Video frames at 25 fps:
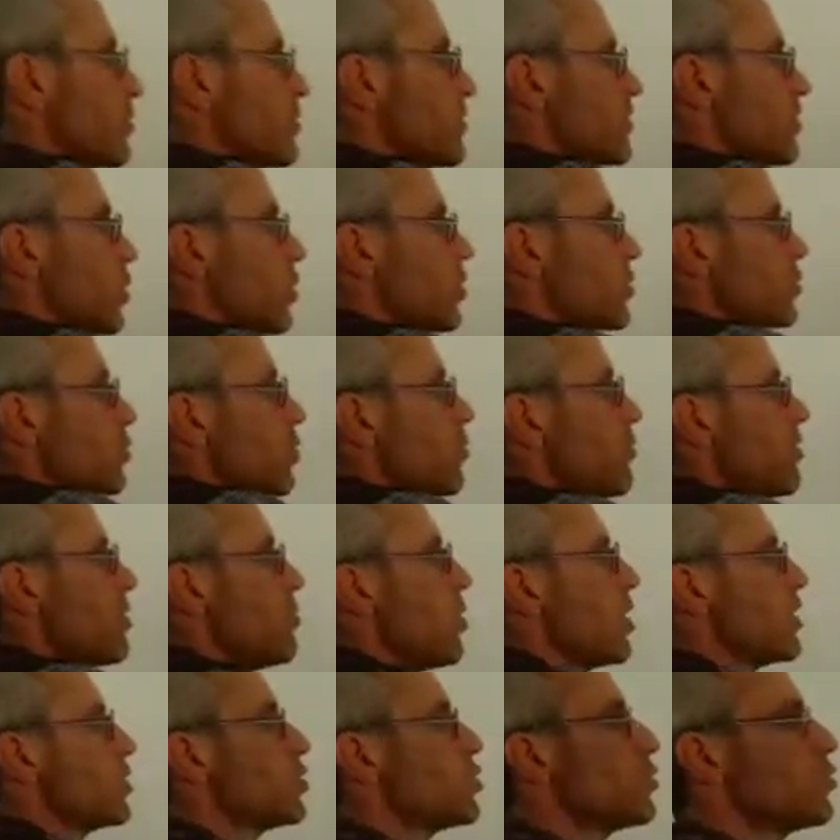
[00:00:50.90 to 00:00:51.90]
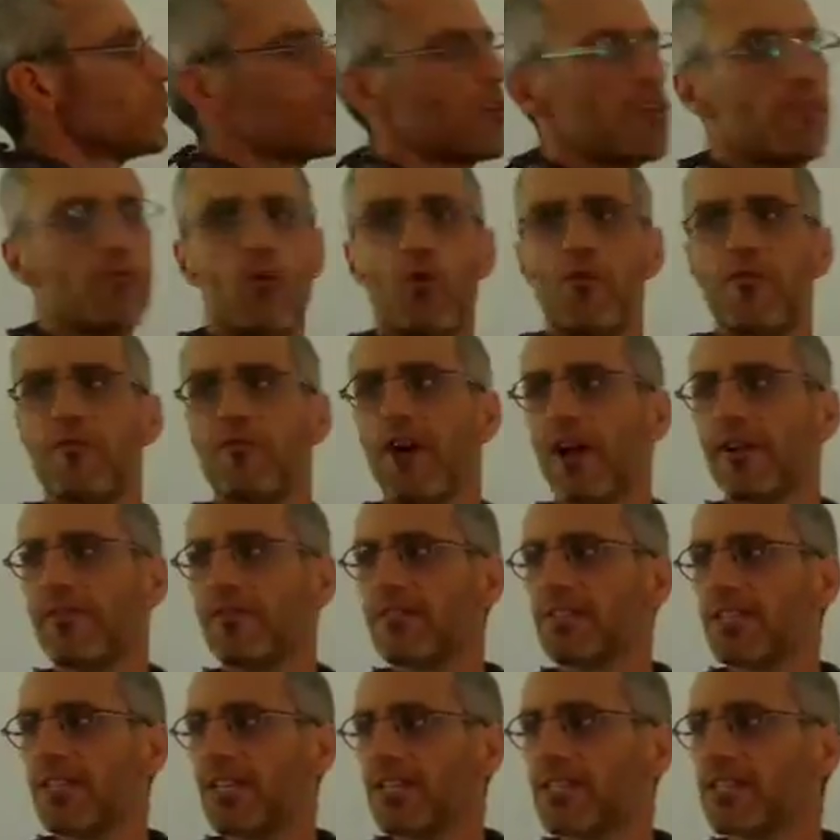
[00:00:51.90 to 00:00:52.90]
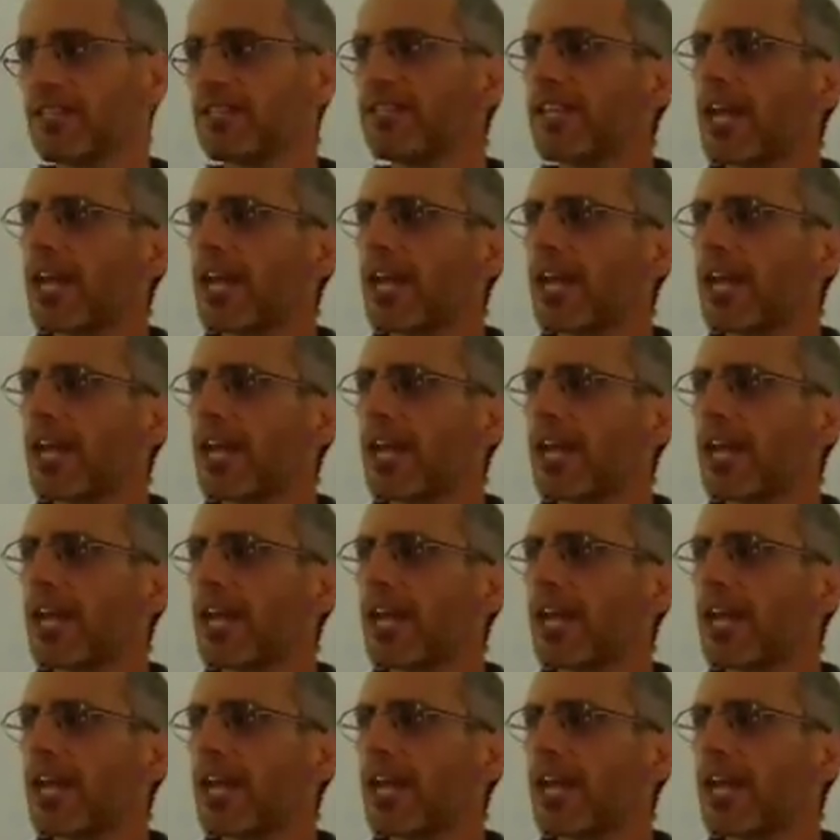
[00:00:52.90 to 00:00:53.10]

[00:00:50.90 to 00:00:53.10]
results will be 1, 2, 3, 4, 5, 6.